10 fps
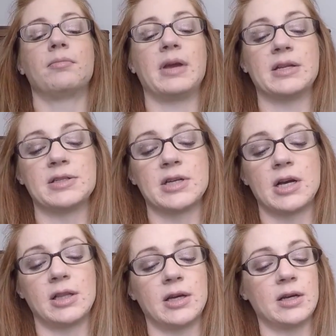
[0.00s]

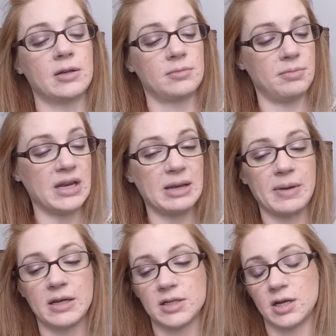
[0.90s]
mandala, mini
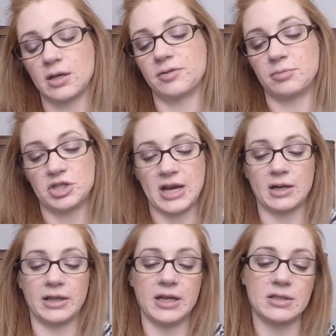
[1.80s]
mandala from
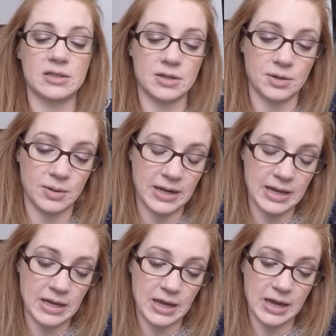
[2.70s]
Chatelain. So
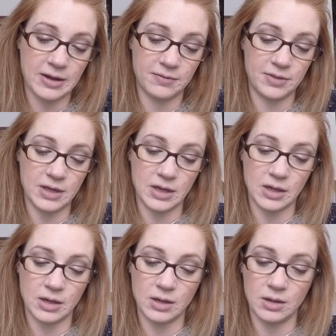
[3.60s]
I have
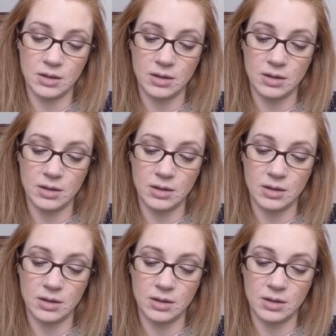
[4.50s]
the